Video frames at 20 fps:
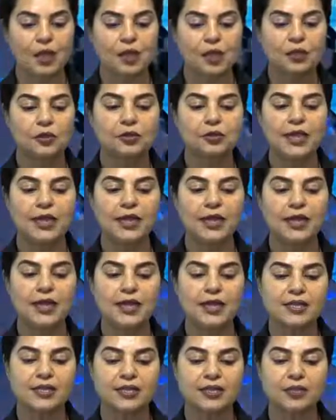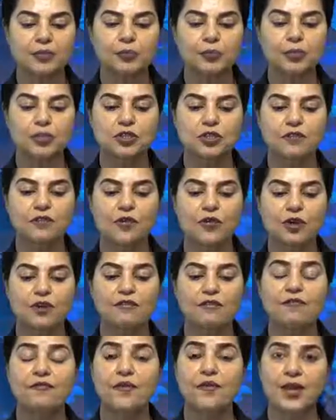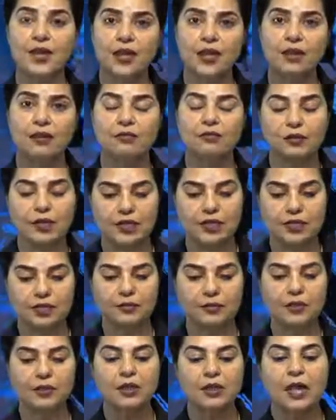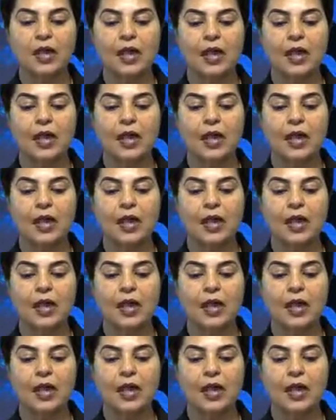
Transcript: New Delhi has still pushed for a fair, reasonable,